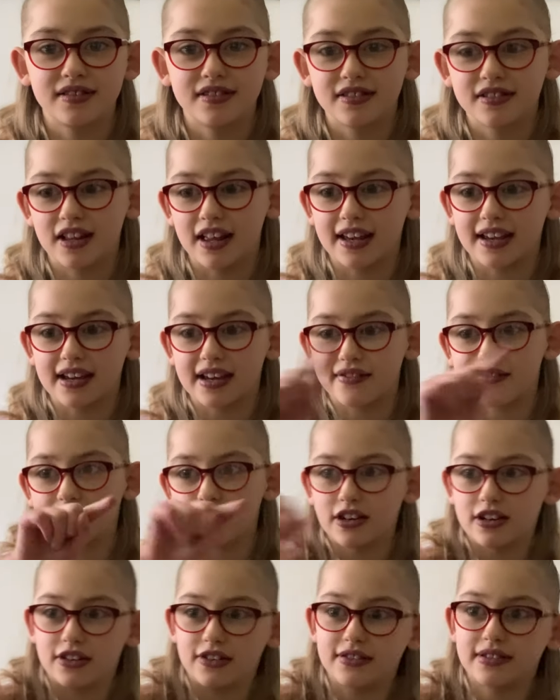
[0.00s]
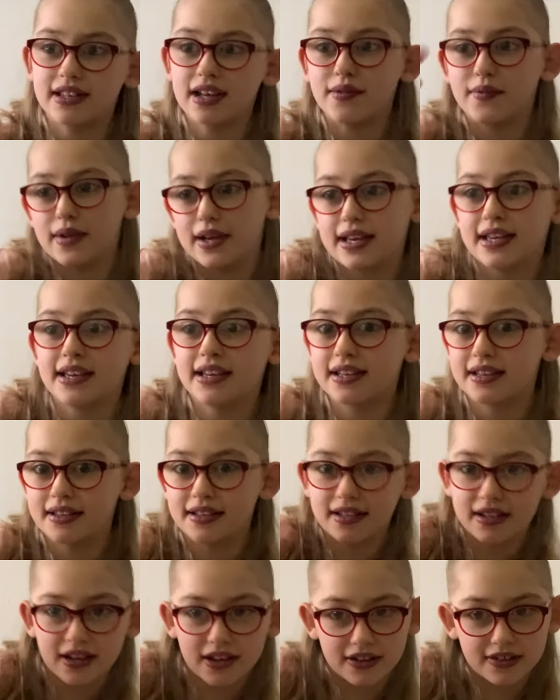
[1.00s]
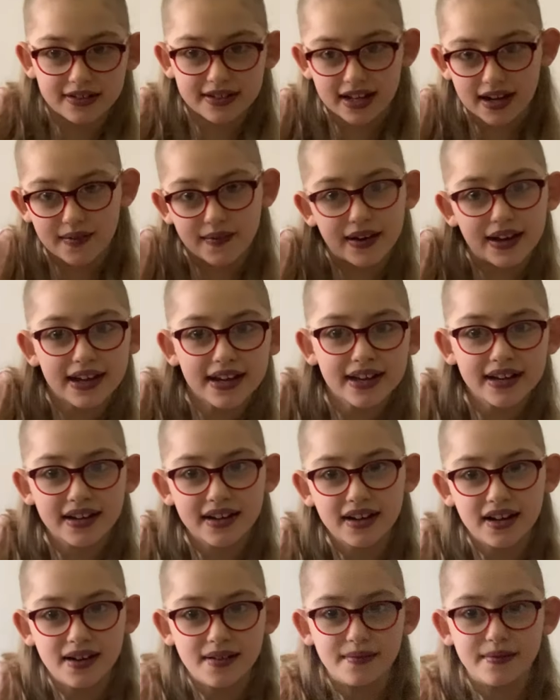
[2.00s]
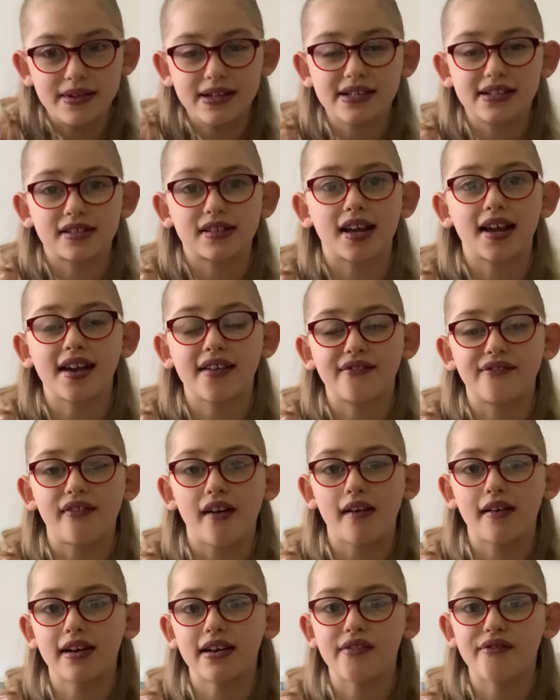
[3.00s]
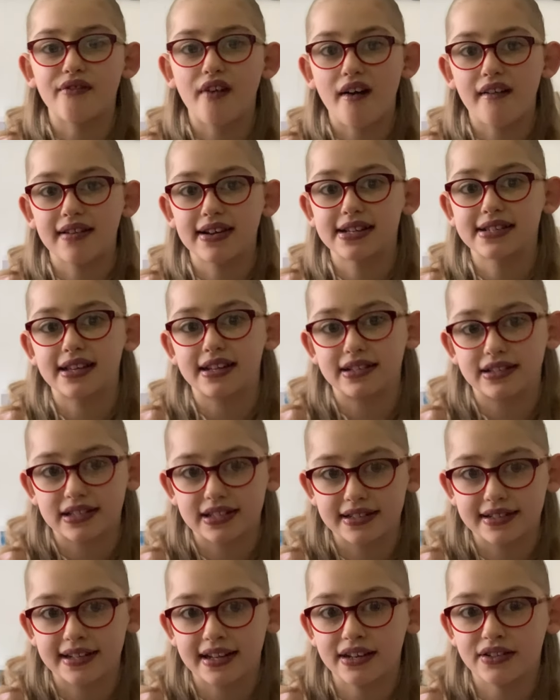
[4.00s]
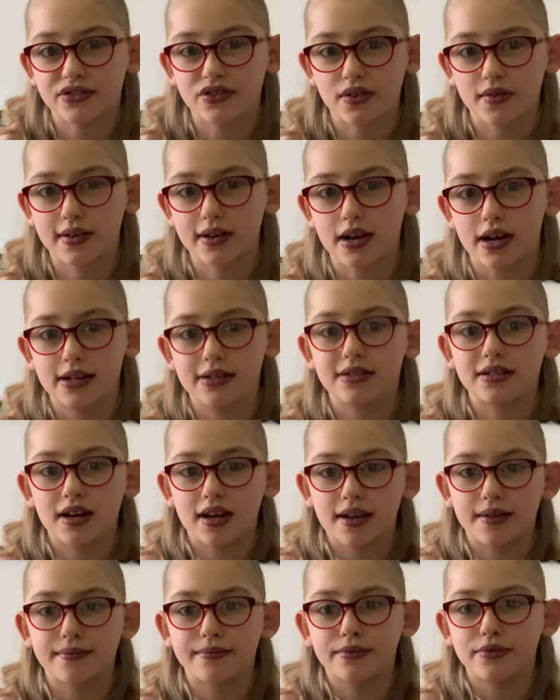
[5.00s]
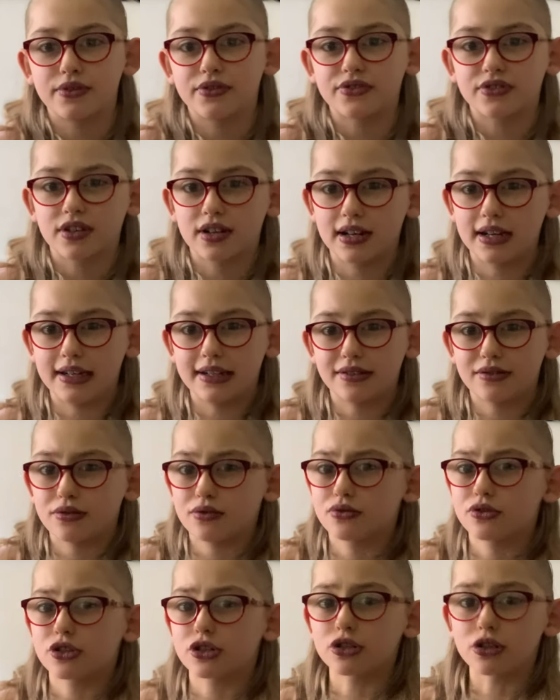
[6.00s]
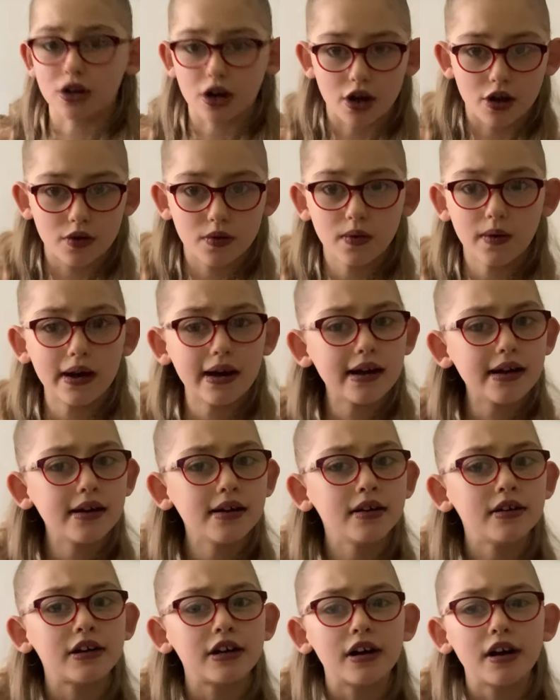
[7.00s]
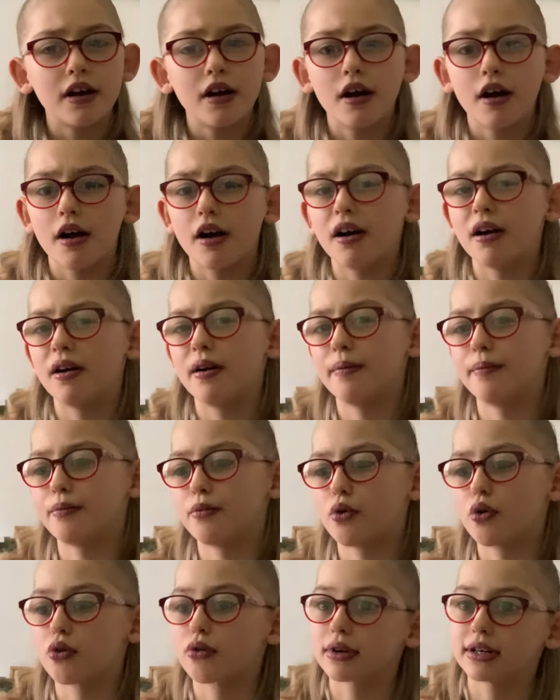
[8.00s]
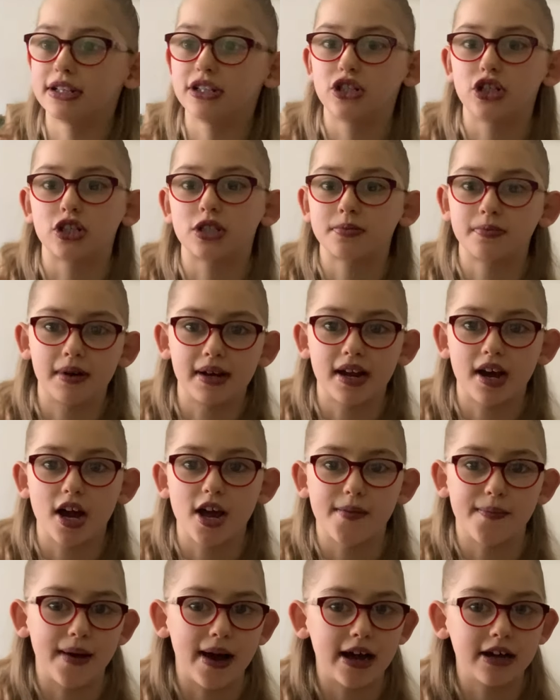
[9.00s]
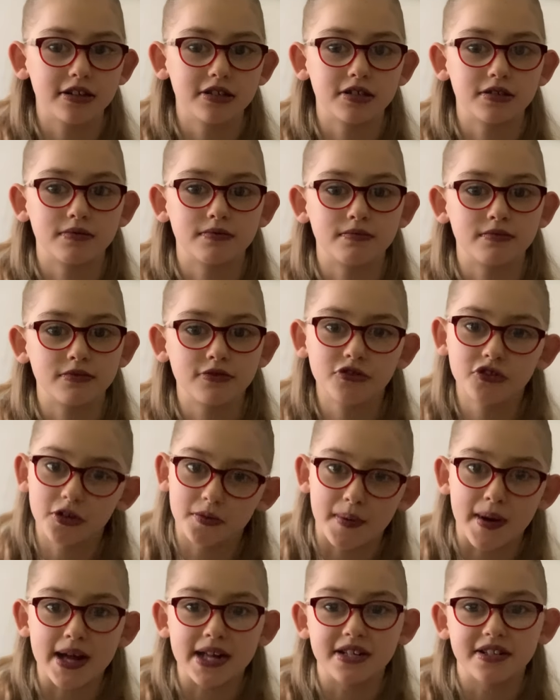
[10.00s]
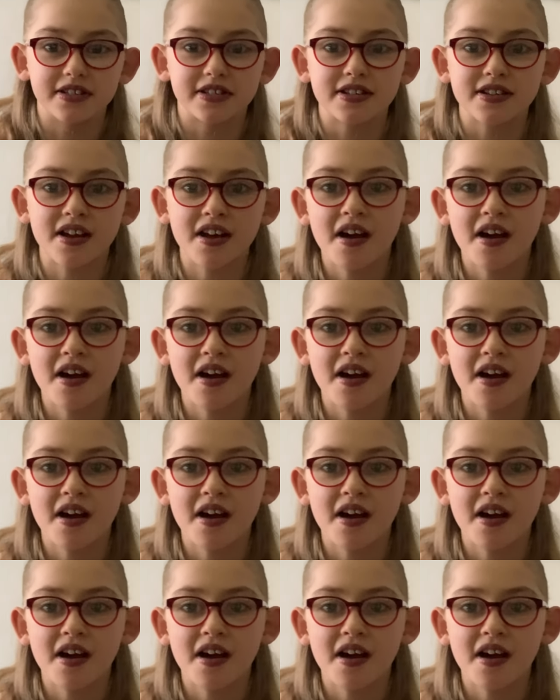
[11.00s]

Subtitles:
Like if I go that way, it goes that way. But it's like very, very sensitive, so it kind of like moves a little slower. Or it's just my iPad, depends.